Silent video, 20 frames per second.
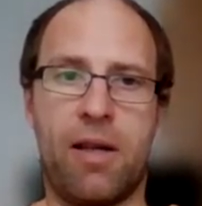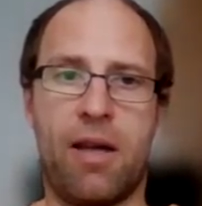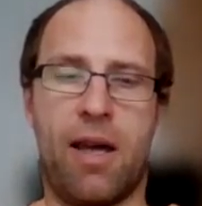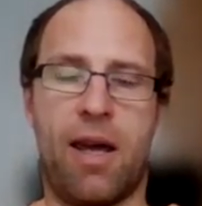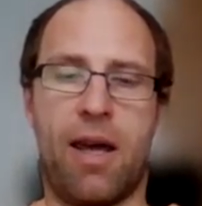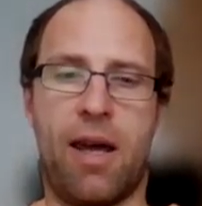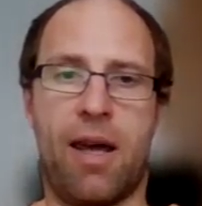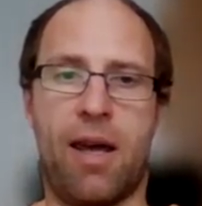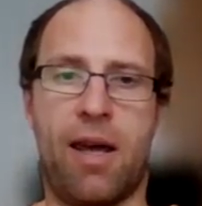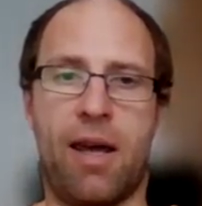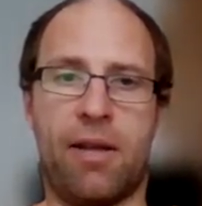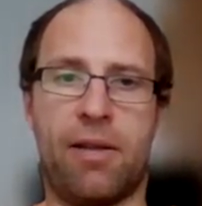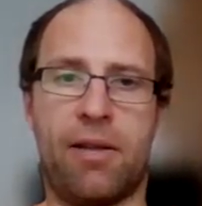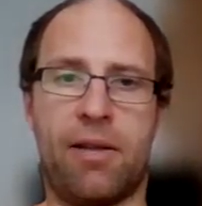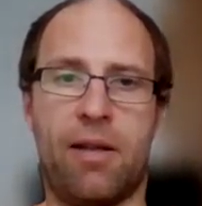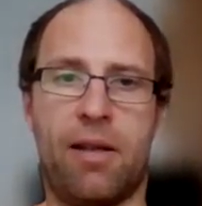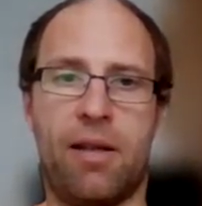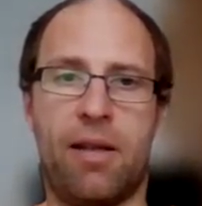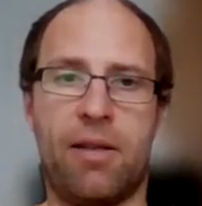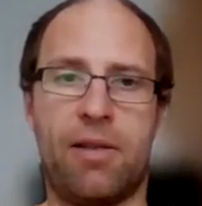
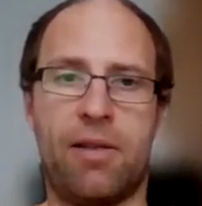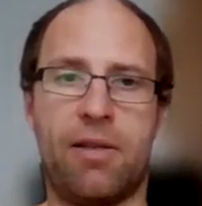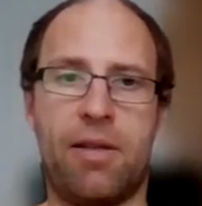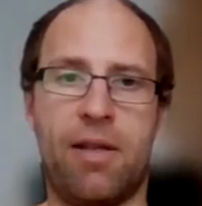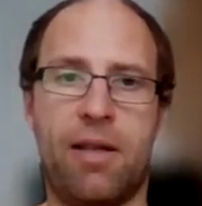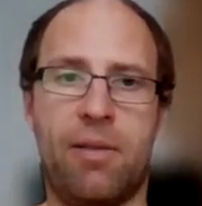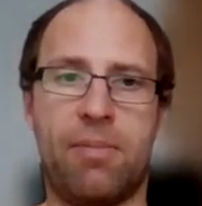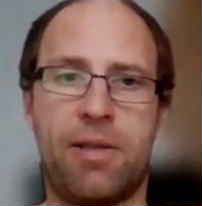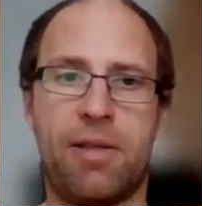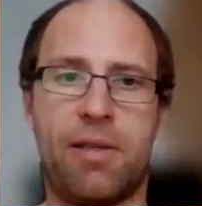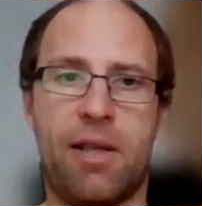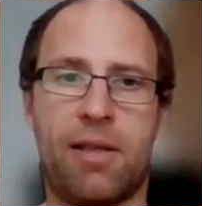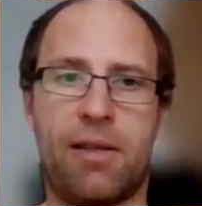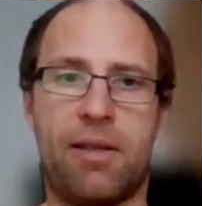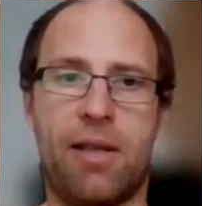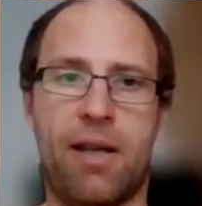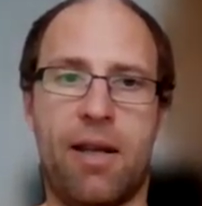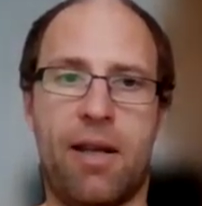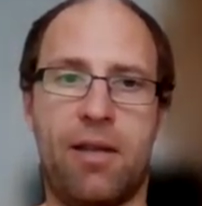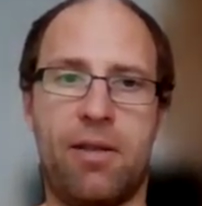and it seems
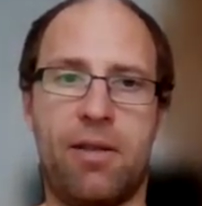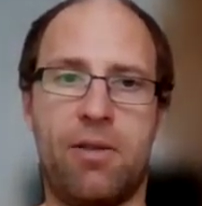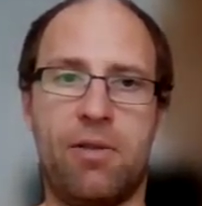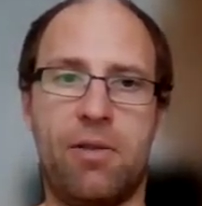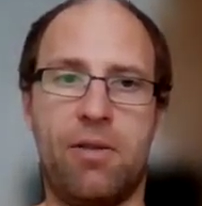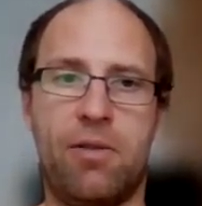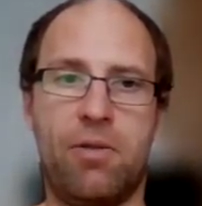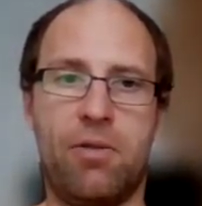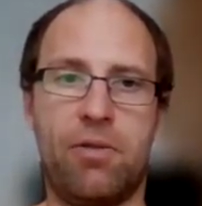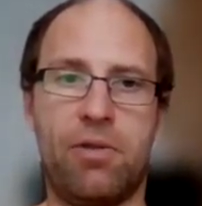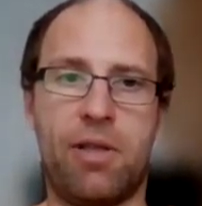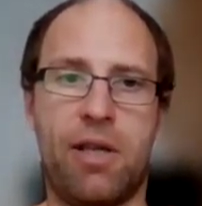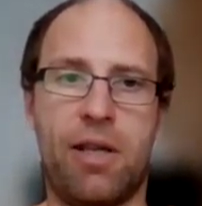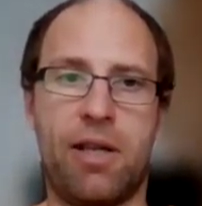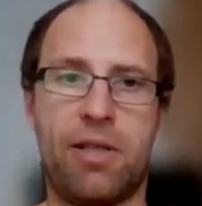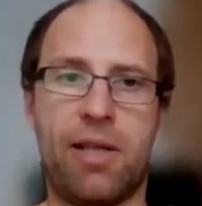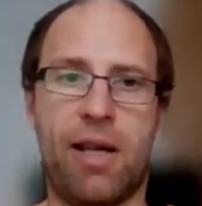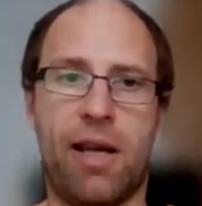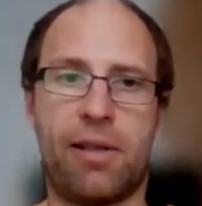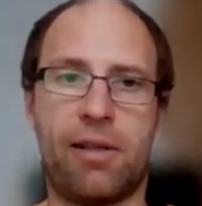that they use
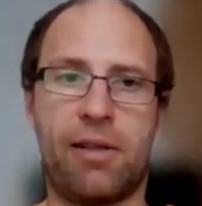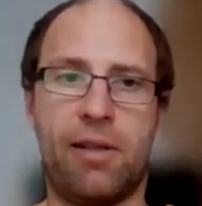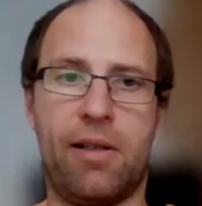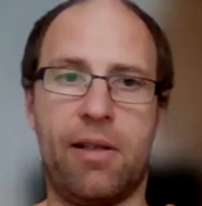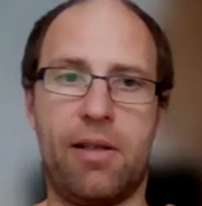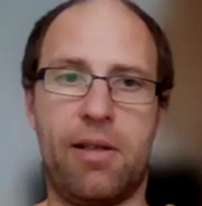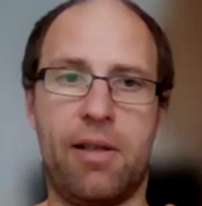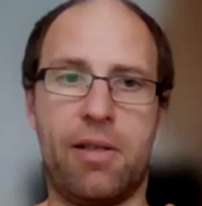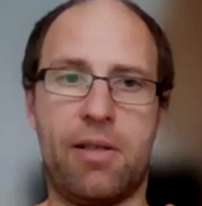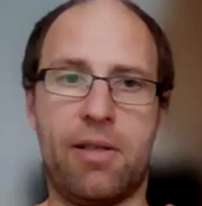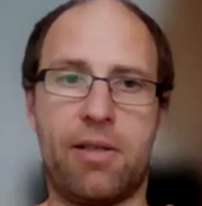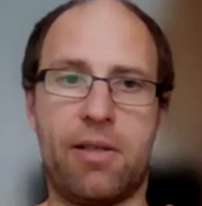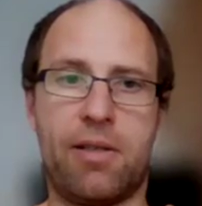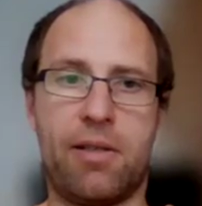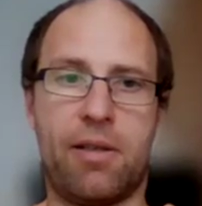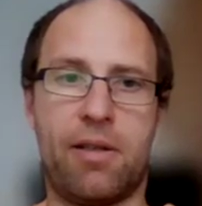exactly this.